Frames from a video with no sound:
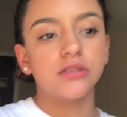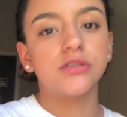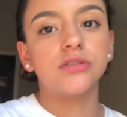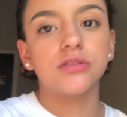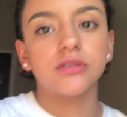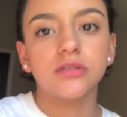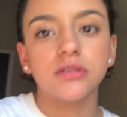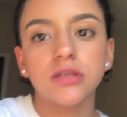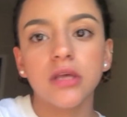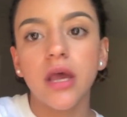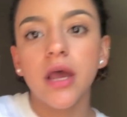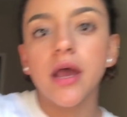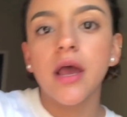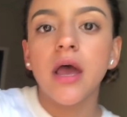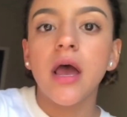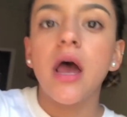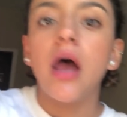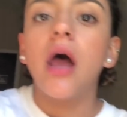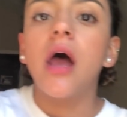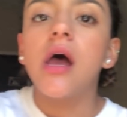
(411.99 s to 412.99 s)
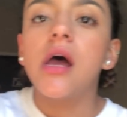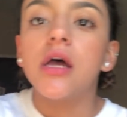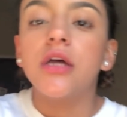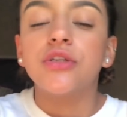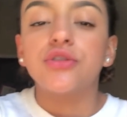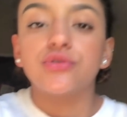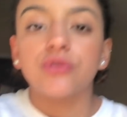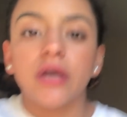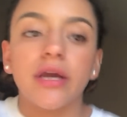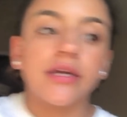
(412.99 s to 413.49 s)
It's just
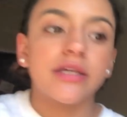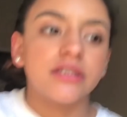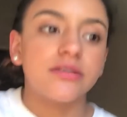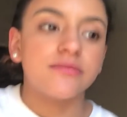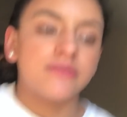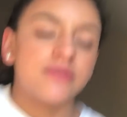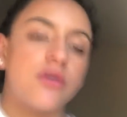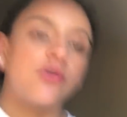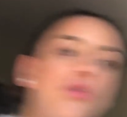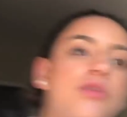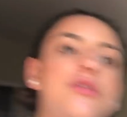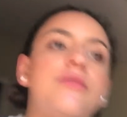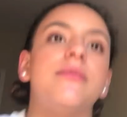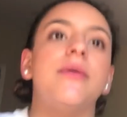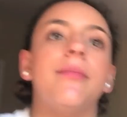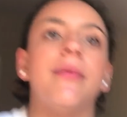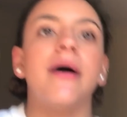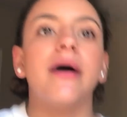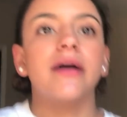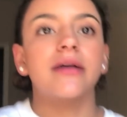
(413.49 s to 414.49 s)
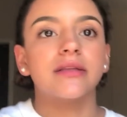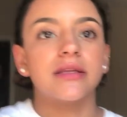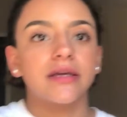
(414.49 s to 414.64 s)
track has been holding me back.